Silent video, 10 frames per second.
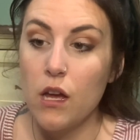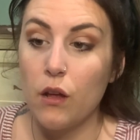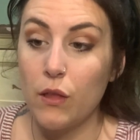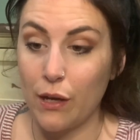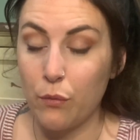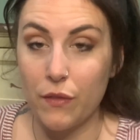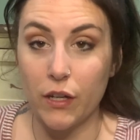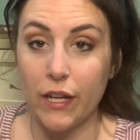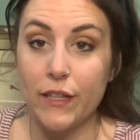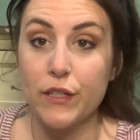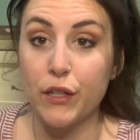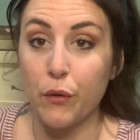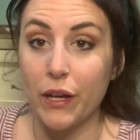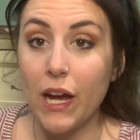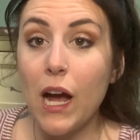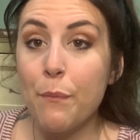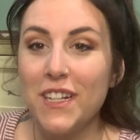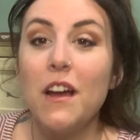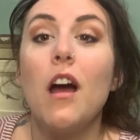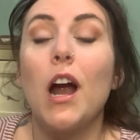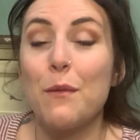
like when they're kids and growing up. Our